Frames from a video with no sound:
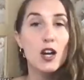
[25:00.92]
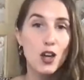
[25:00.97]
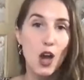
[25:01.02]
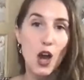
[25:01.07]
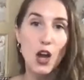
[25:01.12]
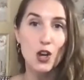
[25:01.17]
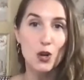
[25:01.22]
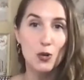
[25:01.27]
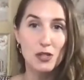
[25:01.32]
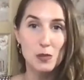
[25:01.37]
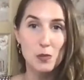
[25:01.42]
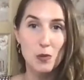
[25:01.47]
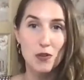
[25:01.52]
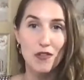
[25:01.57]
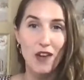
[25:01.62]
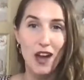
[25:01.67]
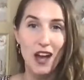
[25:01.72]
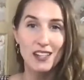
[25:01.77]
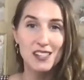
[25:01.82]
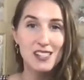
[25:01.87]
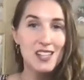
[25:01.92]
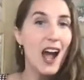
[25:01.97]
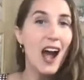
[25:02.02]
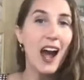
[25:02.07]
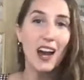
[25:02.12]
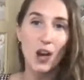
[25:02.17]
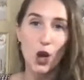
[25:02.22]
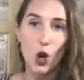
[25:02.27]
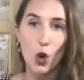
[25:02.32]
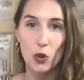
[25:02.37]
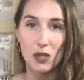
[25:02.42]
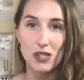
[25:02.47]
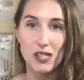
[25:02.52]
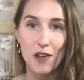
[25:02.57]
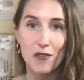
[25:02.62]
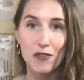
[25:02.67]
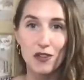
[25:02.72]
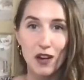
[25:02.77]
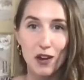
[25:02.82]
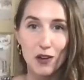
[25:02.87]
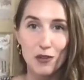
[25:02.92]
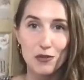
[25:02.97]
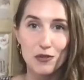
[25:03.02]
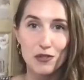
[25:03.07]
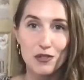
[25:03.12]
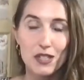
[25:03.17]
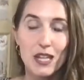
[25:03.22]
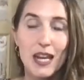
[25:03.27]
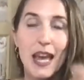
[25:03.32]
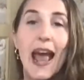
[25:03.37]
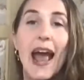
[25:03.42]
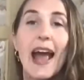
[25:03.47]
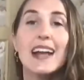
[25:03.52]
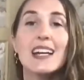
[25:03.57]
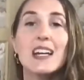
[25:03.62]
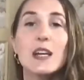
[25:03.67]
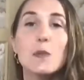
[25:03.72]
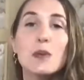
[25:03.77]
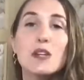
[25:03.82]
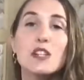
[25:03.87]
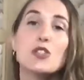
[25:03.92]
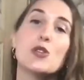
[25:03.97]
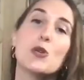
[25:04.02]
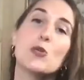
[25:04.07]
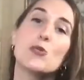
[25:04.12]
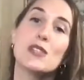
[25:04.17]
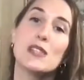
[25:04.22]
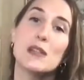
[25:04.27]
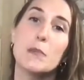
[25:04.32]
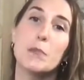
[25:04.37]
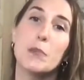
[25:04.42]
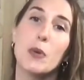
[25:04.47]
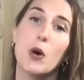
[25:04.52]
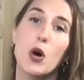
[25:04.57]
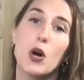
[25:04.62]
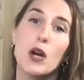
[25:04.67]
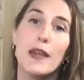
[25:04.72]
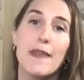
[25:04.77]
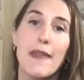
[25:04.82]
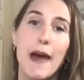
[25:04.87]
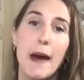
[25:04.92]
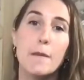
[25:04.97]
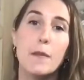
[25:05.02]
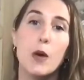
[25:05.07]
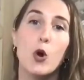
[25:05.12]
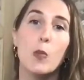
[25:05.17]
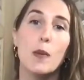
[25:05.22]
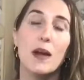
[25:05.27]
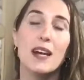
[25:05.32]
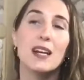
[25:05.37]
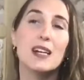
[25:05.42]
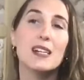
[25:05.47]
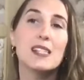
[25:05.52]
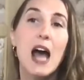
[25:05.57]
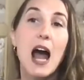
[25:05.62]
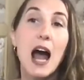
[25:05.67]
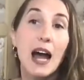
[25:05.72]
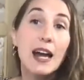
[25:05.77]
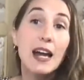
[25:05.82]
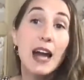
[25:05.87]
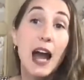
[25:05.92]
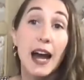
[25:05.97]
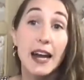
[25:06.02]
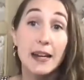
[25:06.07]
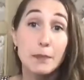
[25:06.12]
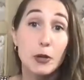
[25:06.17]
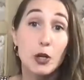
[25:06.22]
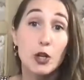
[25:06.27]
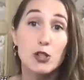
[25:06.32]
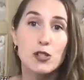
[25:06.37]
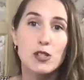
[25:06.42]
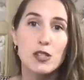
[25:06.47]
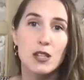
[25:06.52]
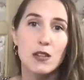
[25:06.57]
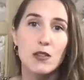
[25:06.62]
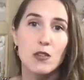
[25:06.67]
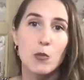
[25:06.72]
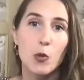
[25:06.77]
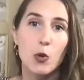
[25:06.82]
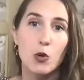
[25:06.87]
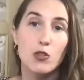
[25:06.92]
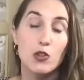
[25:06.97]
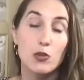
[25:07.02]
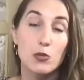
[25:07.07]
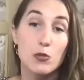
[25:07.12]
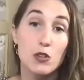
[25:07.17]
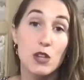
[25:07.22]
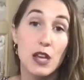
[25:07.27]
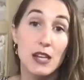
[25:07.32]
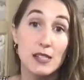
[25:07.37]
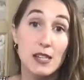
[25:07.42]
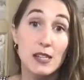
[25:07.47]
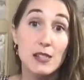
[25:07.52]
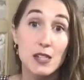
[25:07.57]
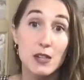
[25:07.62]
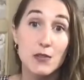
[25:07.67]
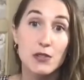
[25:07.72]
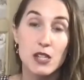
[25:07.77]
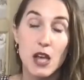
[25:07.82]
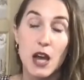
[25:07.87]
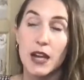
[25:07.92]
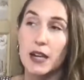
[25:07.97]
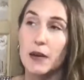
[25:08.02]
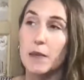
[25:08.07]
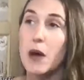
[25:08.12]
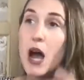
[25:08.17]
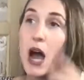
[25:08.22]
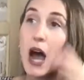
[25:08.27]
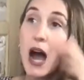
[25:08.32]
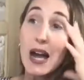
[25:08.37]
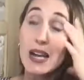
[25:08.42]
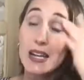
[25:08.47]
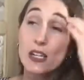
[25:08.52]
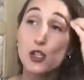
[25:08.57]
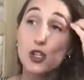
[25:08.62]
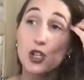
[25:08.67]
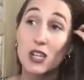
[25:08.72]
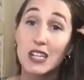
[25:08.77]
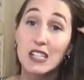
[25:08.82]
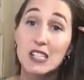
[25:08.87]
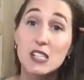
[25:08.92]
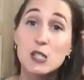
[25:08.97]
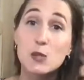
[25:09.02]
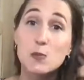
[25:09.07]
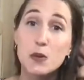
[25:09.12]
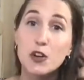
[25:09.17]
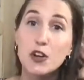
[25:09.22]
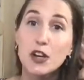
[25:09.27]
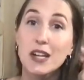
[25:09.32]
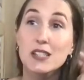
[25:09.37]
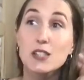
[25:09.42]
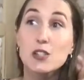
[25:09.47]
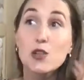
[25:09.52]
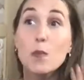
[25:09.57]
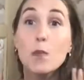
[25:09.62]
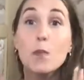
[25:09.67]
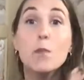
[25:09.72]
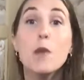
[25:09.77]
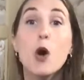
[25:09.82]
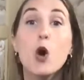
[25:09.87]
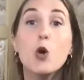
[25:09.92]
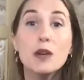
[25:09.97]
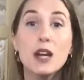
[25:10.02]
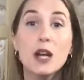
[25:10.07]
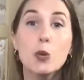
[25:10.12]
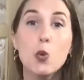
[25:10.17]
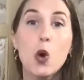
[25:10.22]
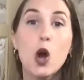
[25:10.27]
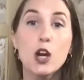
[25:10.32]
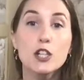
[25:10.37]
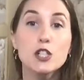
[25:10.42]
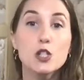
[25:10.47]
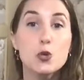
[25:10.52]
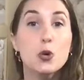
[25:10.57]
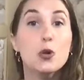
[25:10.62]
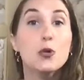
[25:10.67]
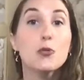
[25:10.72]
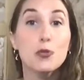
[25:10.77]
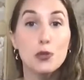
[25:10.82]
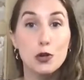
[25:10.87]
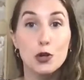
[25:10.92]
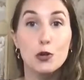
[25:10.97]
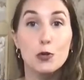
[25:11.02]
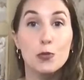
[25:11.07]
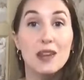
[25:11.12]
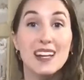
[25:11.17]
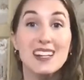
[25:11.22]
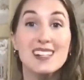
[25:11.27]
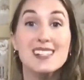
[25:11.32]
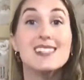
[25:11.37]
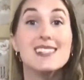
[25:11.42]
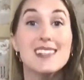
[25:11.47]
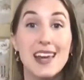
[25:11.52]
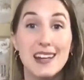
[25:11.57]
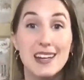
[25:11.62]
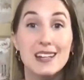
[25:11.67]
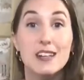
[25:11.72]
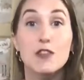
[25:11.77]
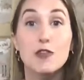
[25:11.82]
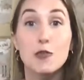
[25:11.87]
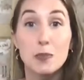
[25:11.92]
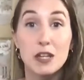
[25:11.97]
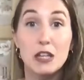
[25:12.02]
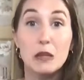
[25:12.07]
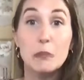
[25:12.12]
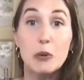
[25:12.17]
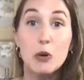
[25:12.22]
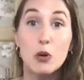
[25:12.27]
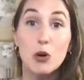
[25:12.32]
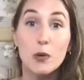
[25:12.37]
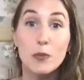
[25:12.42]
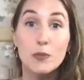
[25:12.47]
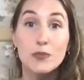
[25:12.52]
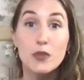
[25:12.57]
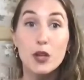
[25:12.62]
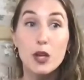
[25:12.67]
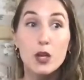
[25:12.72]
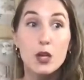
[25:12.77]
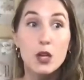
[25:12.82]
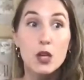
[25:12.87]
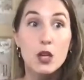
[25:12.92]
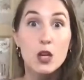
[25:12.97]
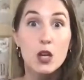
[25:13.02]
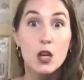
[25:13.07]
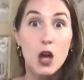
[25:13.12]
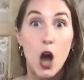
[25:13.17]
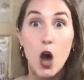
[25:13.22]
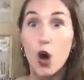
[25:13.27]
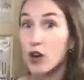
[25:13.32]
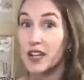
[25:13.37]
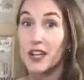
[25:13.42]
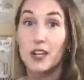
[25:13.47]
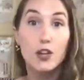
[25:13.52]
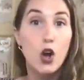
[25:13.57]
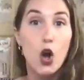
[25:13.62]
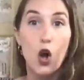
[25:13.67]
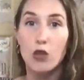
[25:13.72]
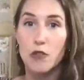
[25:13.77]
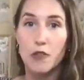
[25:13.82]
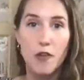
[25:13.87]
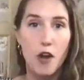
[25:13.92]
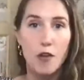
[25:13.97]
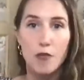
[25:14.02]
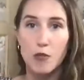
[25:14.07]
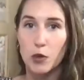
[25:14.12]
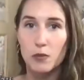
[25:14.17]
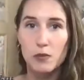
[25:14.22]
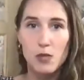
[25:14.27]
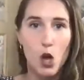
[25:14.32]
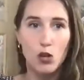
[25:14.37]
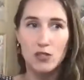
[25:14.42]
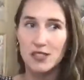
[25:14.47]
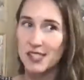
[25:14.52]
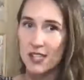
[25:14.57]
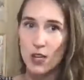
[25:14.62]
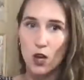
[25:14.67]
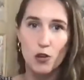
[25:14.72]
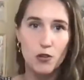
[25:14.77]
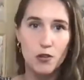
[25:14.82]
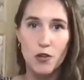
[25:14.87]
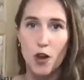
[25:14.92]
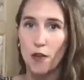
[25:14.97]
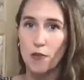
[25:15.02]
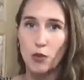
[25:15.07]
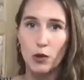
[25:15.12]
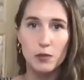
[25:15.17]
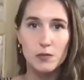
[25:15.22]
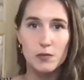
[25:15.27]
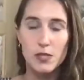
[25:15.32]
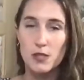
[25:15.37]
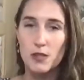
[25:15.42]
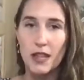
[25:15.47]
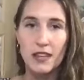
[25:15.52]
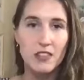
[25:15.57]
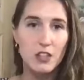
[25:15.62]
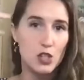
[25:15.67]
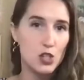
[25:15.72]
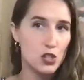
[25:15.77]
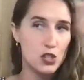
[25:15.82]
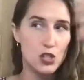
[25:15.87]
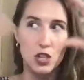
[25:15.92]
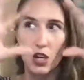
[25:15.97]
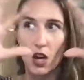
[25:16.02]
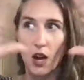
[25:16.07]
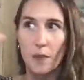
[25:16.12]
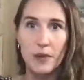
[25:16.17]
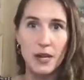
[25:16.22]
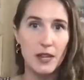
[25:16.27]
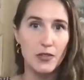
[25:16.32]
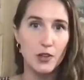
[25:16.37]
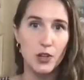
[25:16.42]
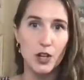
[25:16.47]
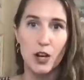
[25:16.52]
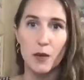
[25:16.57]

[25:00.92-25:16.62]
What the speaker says: God always provides. I always have enough. And it can be so simple in that moment. Because I personally, the sensitive as I am, I actually experience the moment I walk into a room, like a setting of people, I'll hear all the thought forms. I'll see all the thought forms. Like they're coming in.